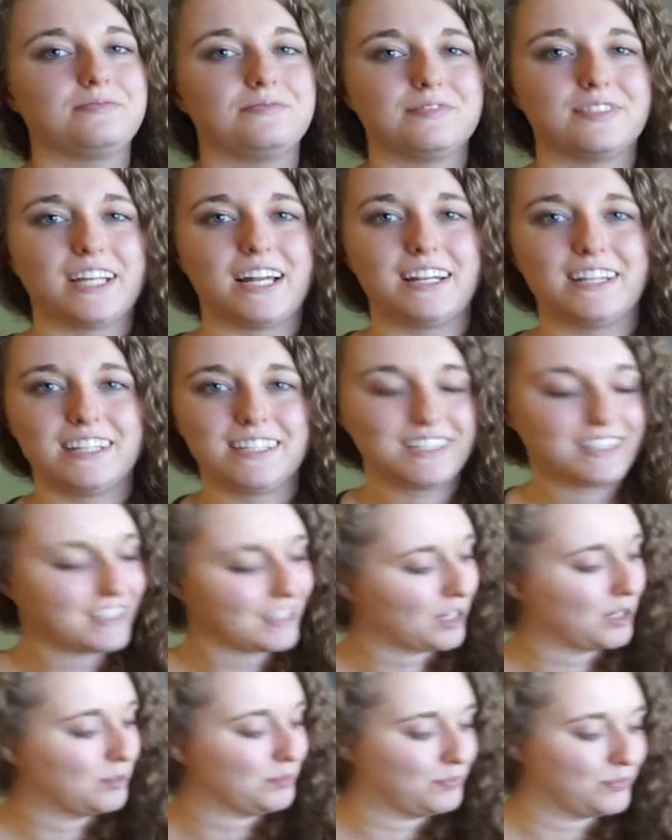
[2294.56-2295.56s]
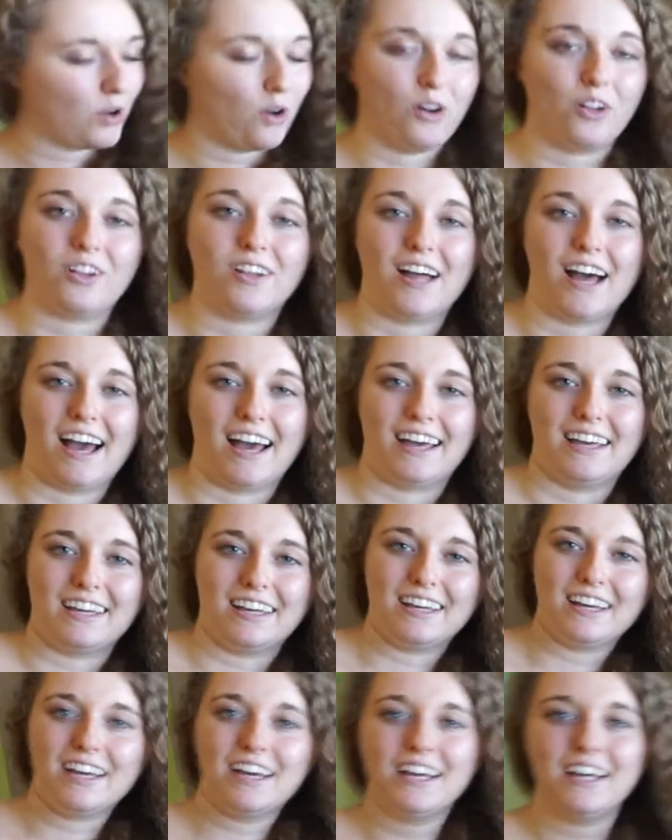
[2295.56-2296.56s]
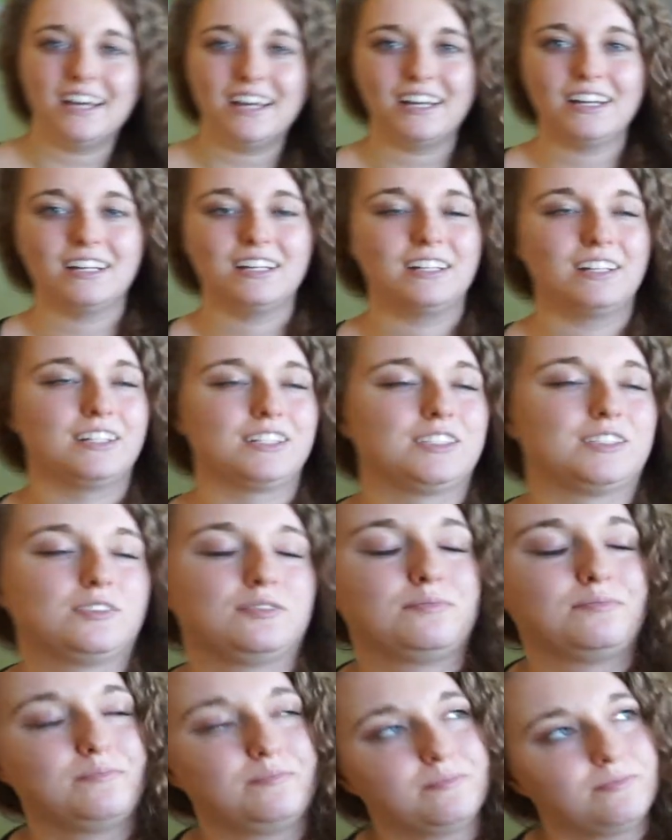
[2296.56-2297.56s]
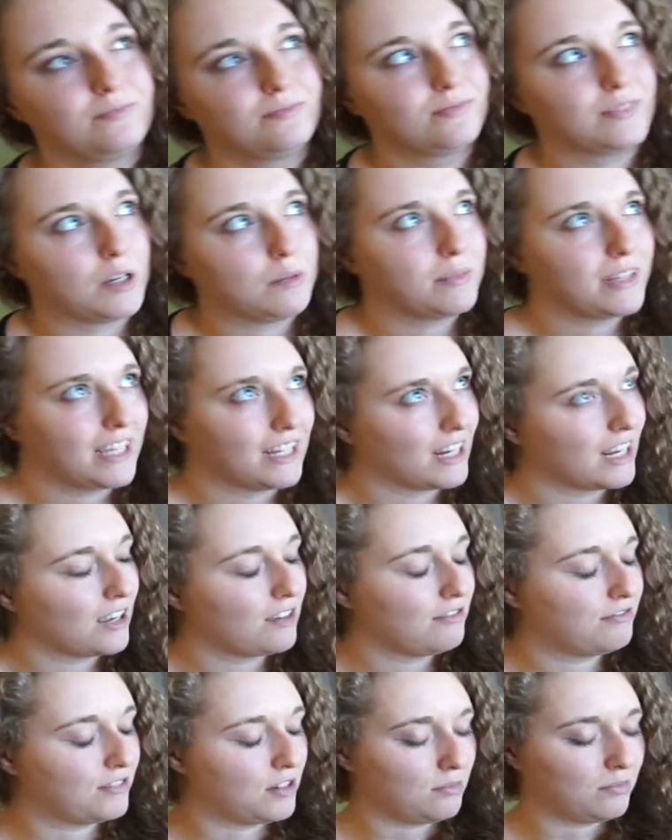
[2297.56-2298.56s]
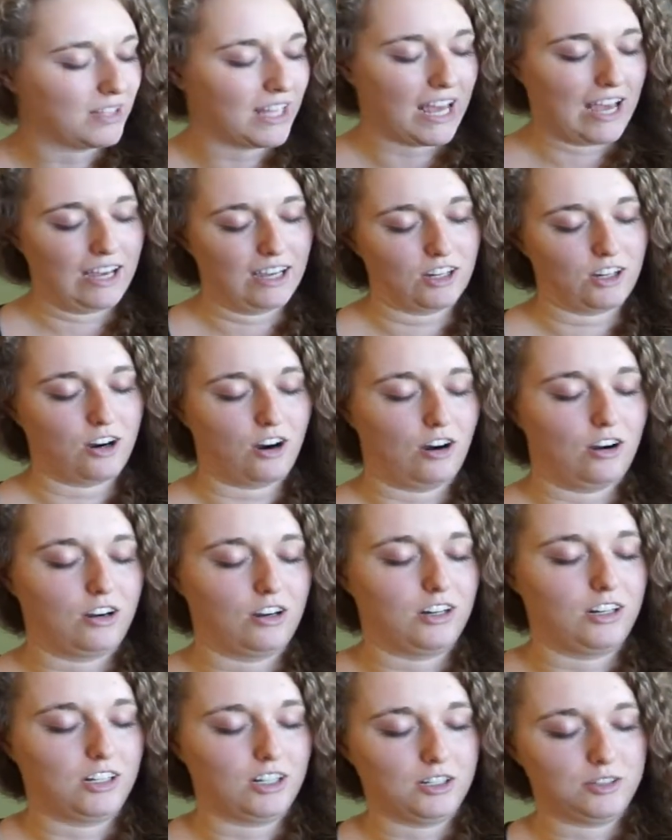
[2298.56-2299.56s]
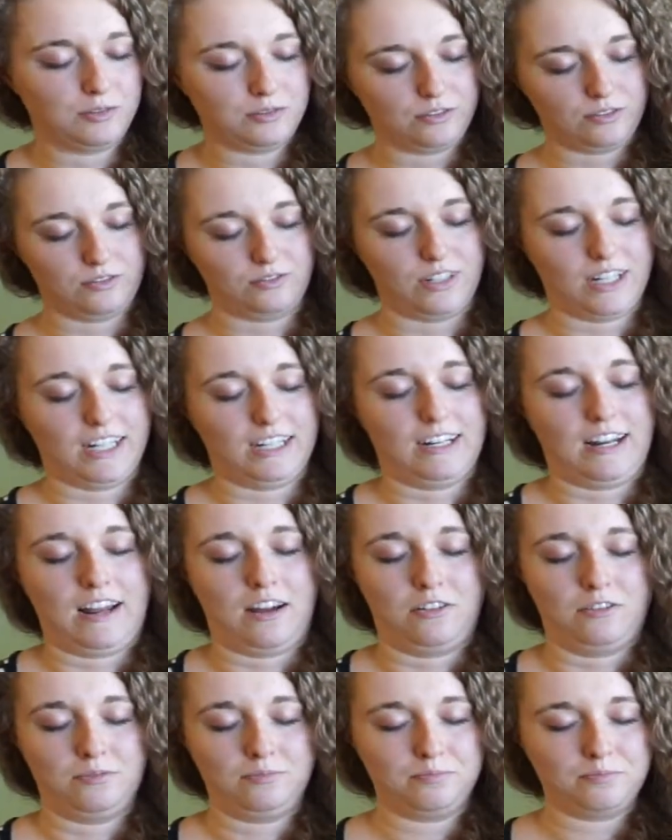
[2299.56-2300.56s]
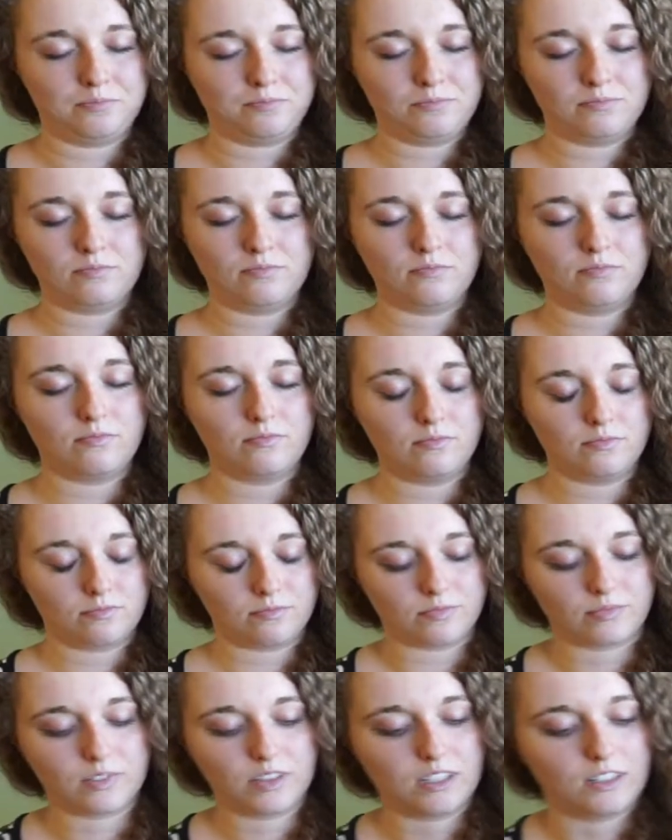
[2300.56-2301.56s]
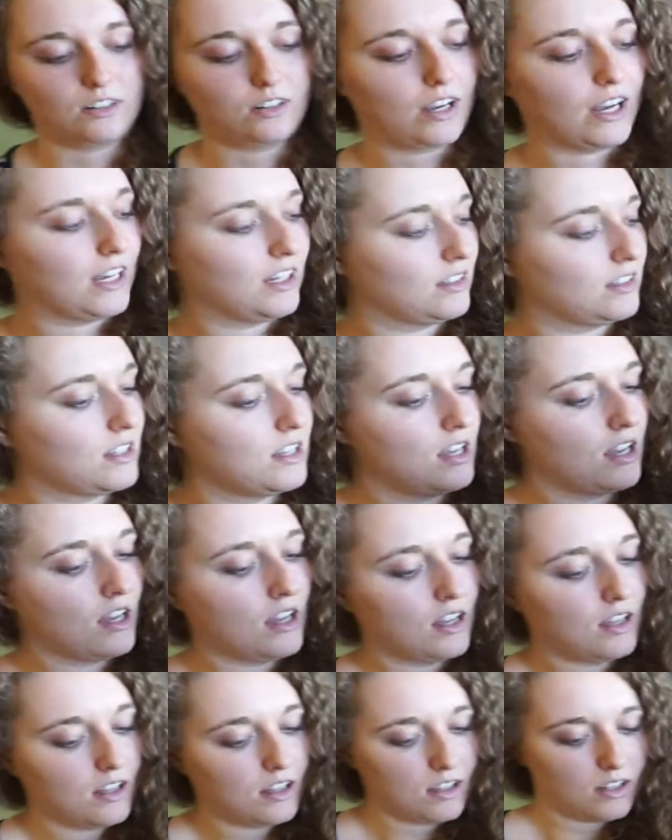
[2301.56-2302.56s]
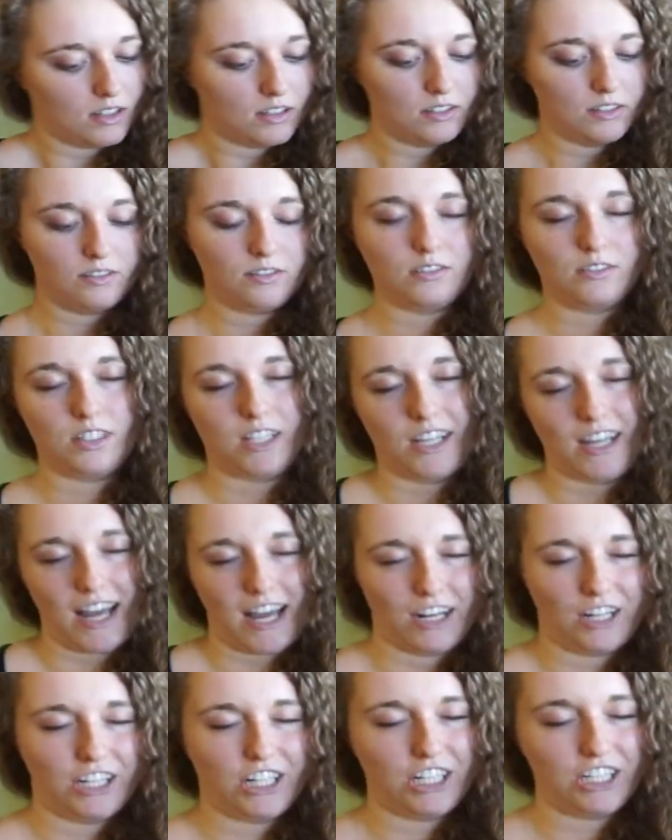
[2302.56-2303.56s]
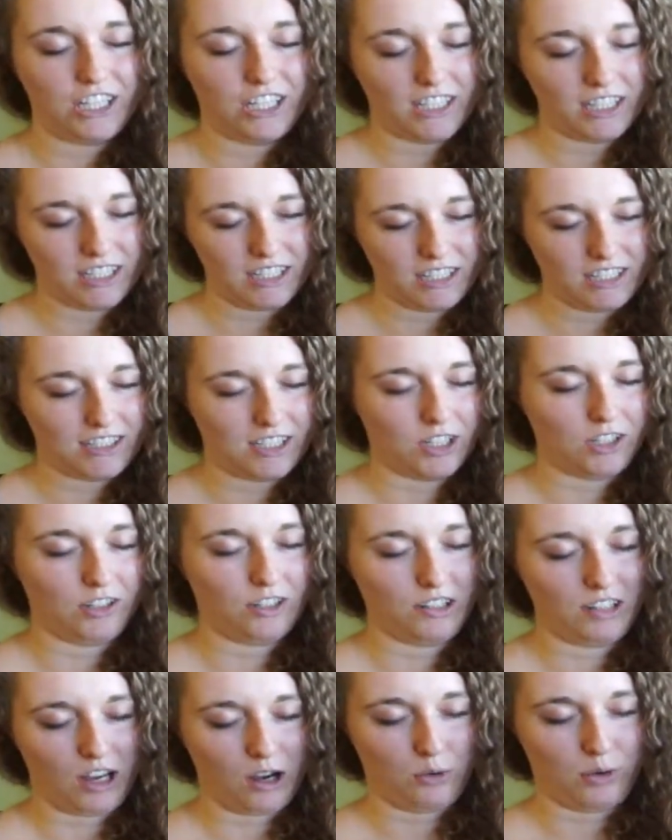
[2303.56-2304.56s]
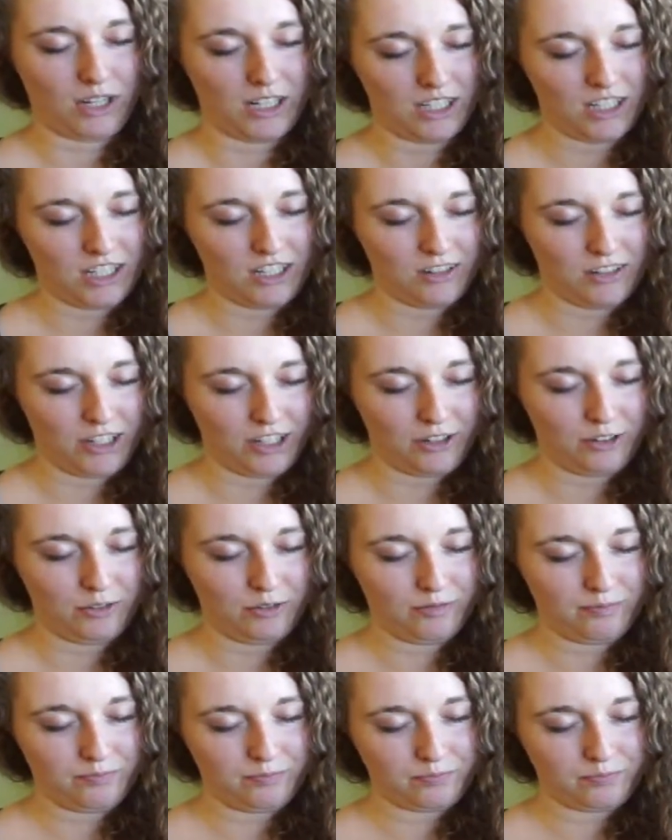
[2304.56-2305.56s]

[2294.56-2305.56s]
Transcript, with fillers: that is um all I um am getting from that card right now okay the energy is still going to you